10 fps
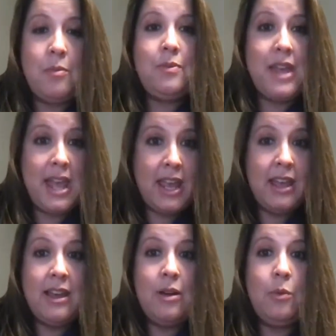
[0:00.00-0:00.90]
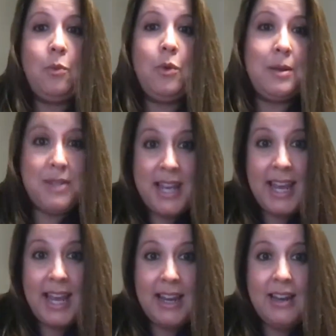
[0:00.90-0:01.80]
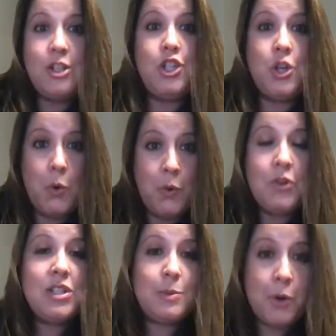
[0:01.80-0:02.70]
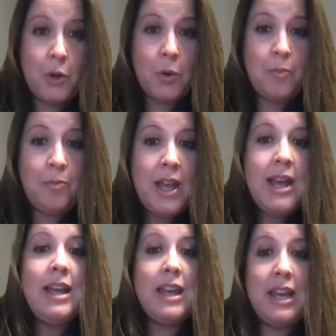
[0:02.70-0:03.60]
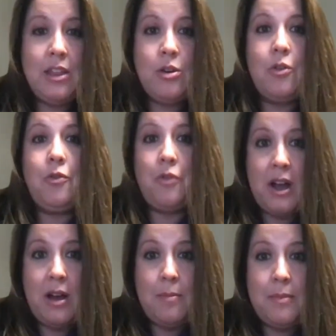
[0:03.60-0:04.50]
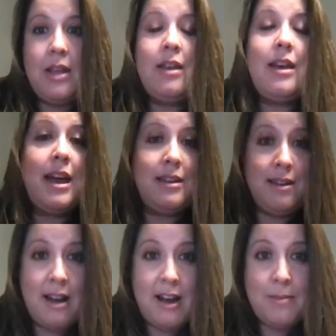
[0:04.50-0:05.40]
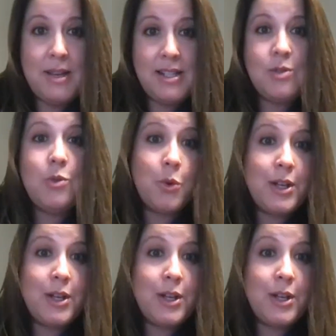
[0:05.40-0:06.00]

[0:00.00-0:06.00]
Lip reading: They would obtain donor sperm either from an anonymous or a